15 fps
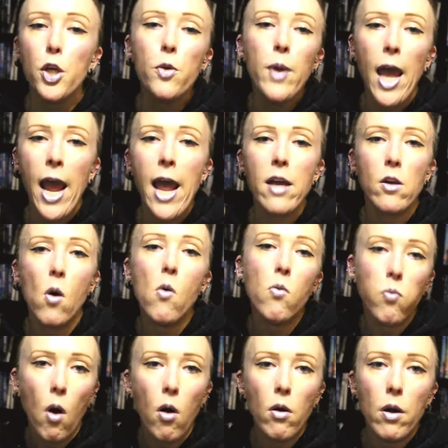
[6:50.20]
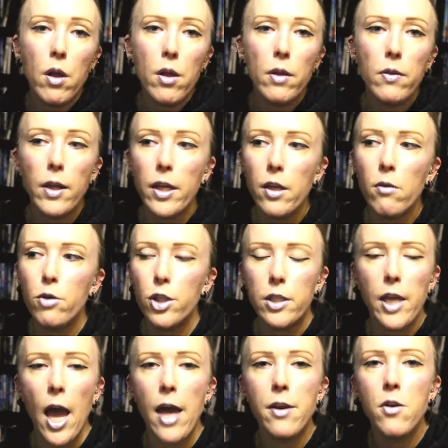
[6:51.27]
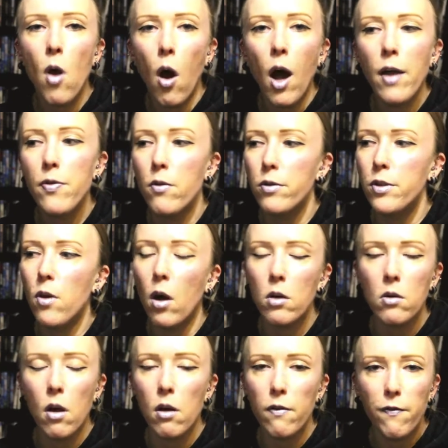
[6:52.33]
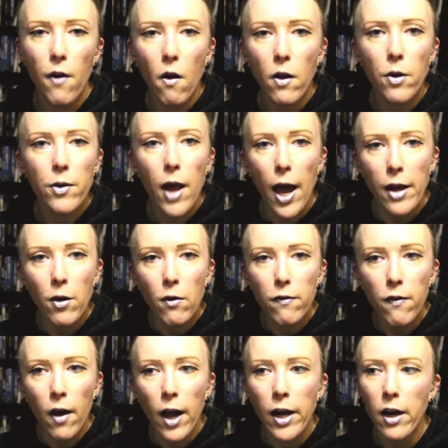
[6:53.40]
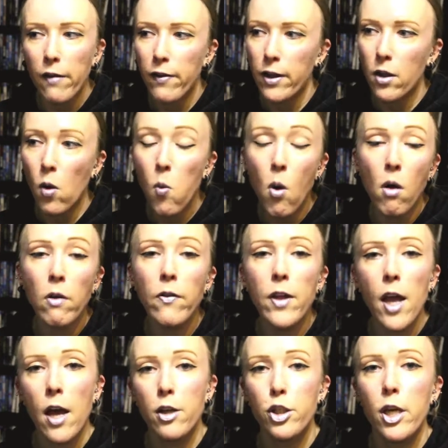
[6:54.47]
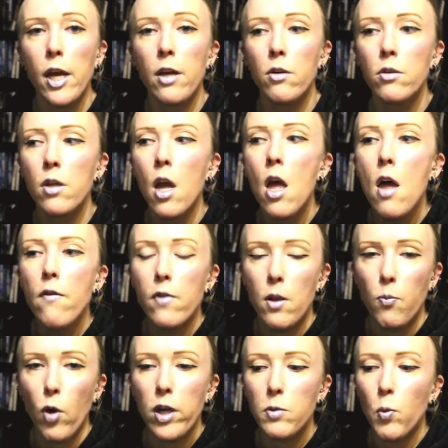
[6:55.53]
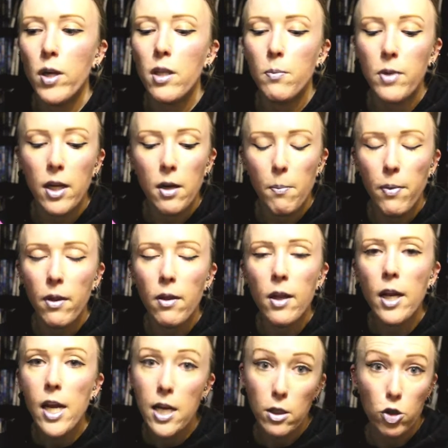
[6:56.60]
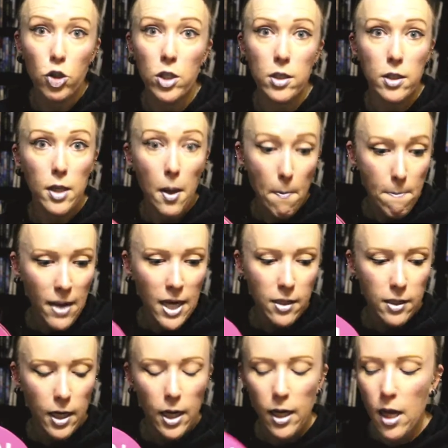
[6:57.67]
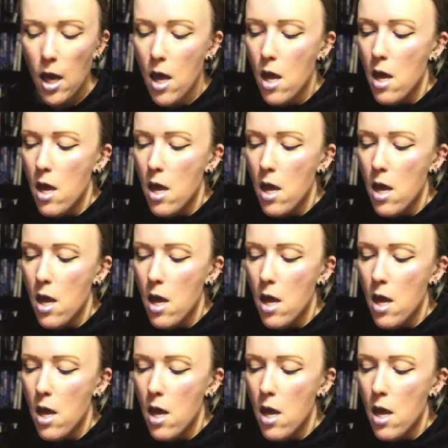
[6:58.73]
You can't go wrong. Like you just cannot, there's not a lot of fallout I don't find. I find the quality of the eyeshadows for the price point, the blendability is just amazing.